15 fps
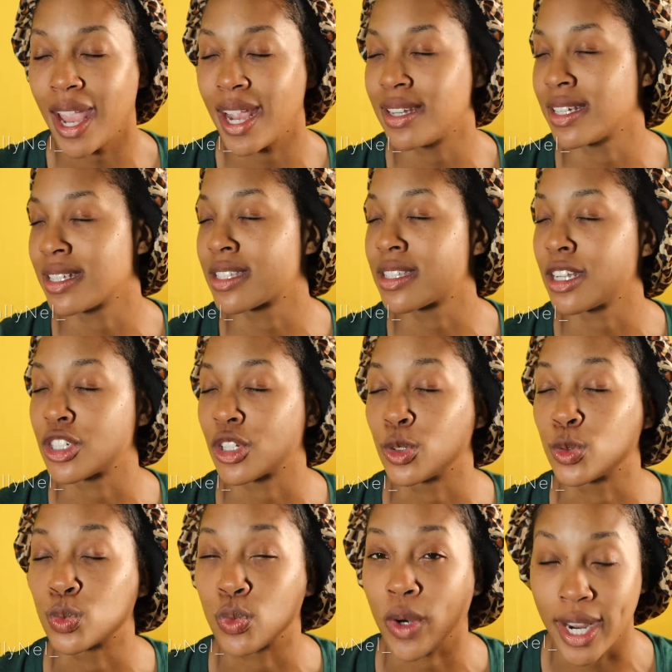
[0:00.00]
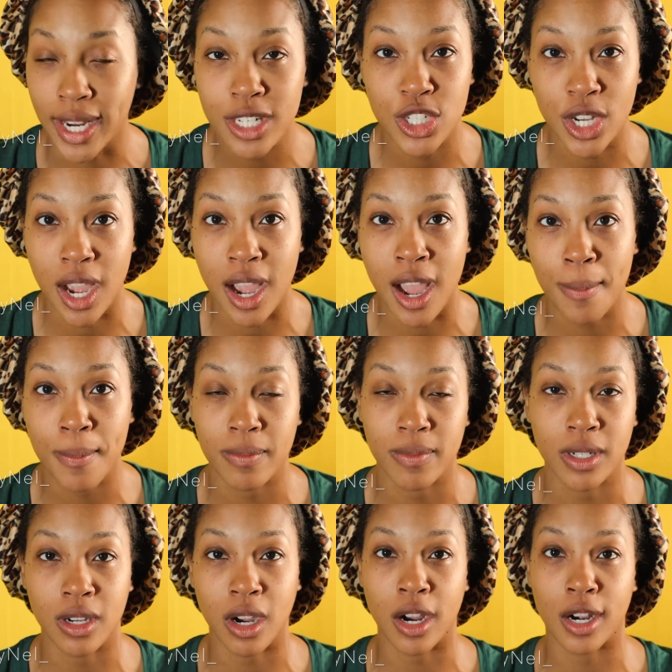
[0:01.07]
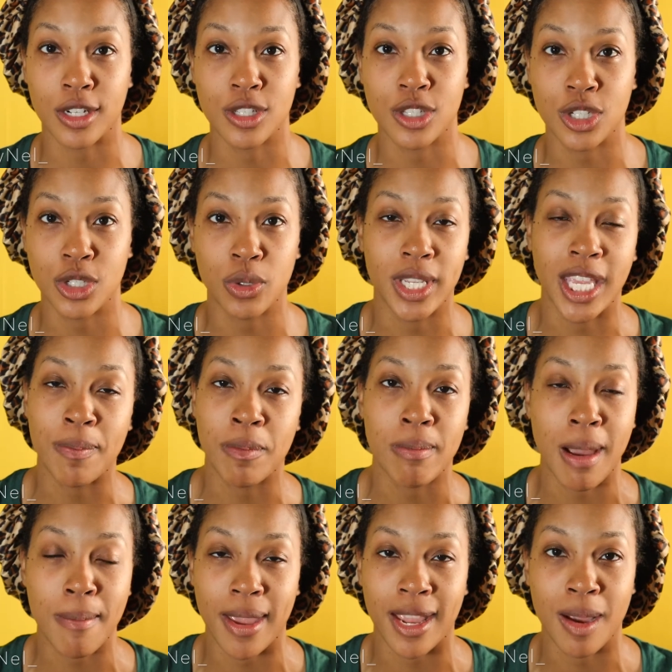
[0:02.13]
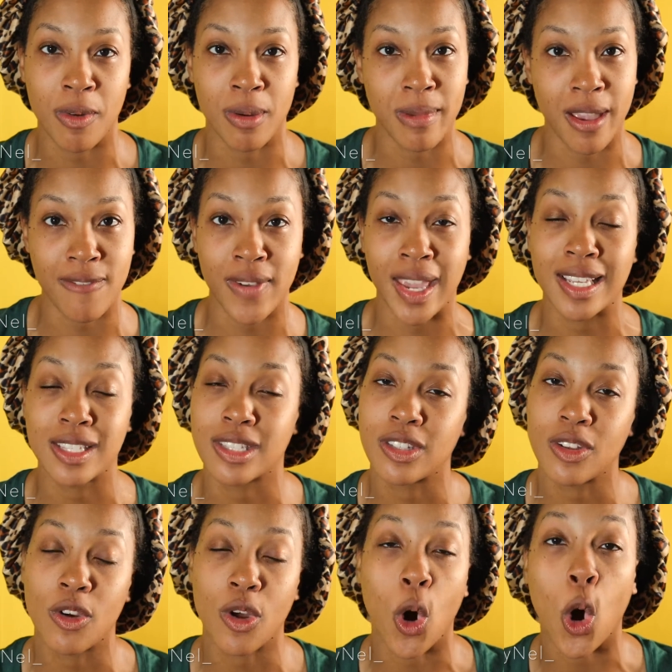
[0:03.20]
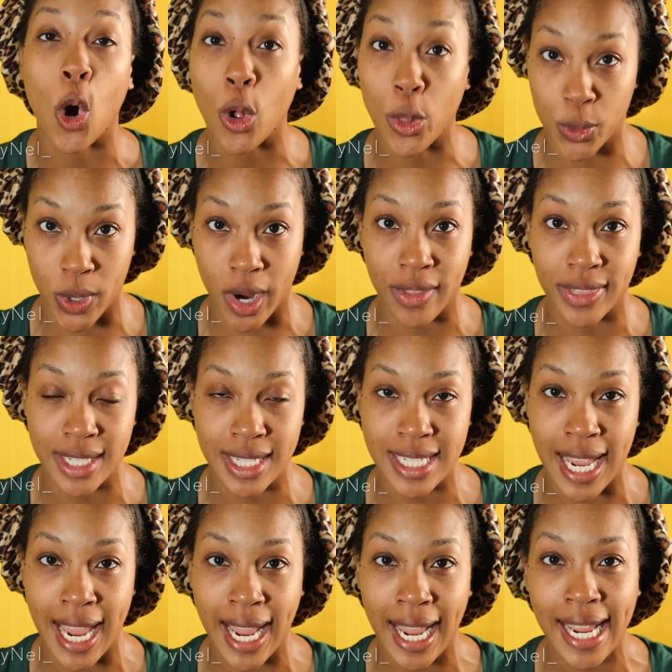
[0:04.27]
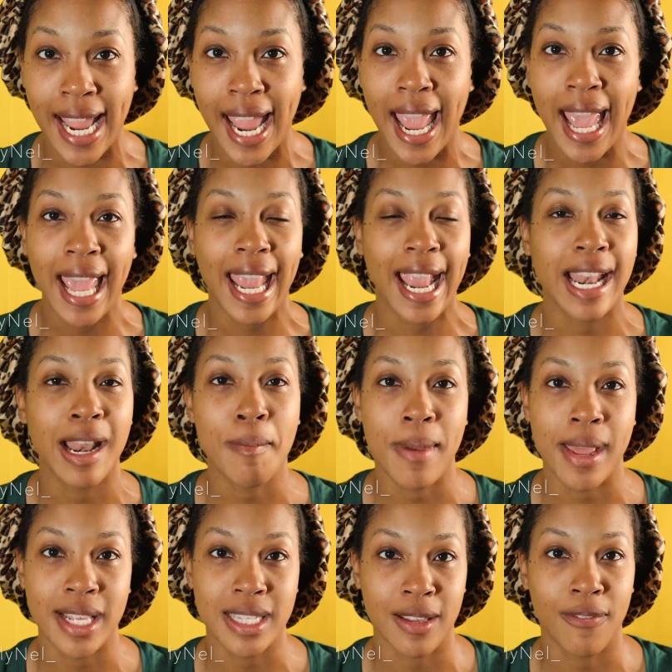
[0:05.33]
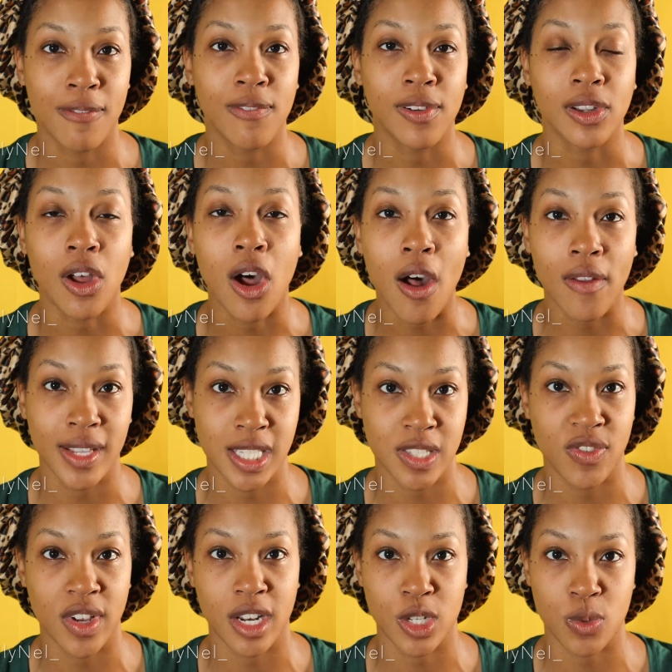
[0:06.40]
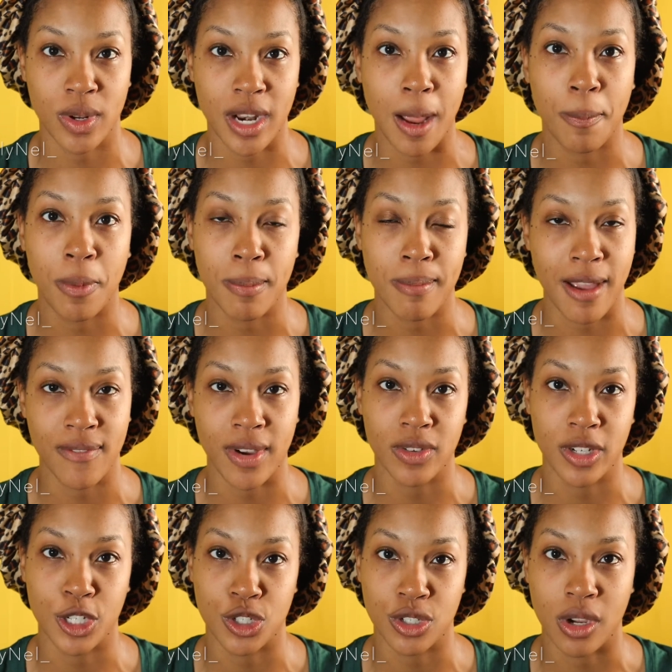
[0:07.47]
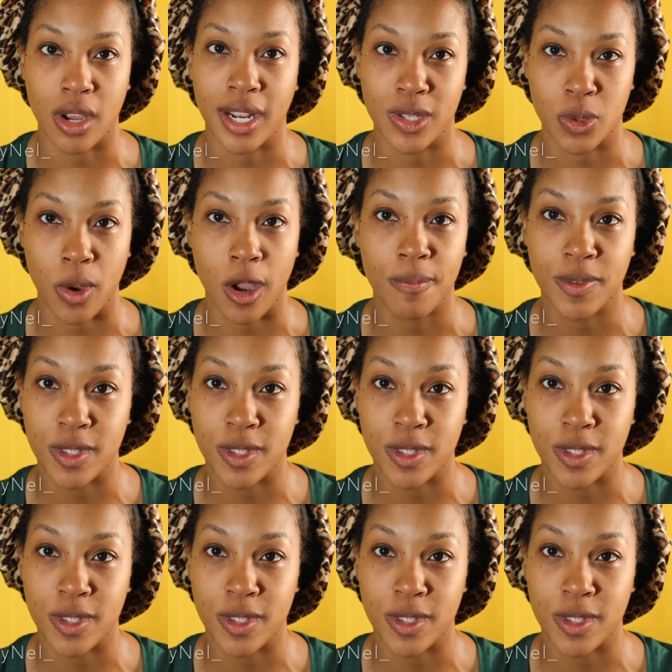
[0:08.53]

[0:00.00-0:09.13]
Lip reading: It does such a great job in regards to keeping my makeup on my face all throughout the day, and it makes a flawless finish when I put my foundation on as well.